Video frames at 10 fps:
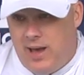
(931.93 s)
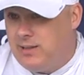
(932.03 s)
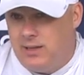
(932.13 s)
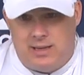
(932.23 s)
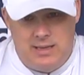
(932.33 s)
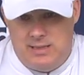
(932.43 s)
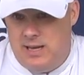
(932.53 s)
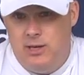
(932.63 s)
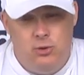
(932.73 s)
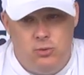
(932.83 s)
got to
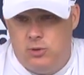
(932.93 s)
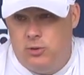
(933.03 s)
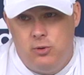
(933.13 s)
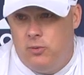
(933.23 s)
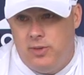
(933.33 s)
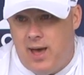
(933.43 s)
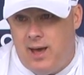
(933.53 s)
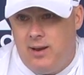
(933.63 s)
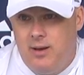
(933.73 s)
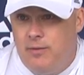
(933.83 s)
continue to do
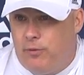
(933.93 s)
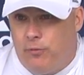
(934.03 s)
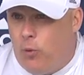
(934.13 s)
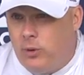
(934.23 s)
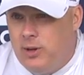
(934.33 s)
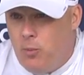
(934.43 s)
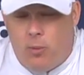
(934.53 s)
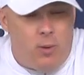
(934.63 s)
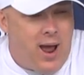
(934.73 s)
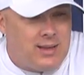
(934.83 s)
that for 14
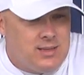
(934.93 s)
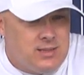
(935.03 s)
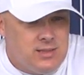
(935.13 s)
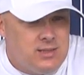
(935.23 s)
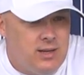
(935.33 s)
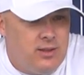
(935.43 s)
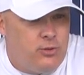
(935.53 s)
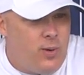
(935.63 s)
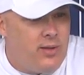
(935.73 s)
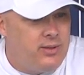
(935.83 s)
more practices and
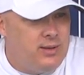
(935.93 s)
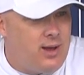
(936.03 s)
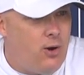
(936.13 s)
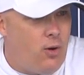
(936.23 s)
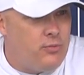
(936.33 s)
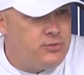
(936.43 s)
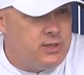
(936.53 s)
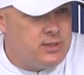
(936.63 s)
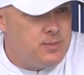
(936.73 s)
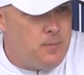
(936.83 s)
then throughout the entire
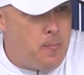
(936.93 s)
offseason.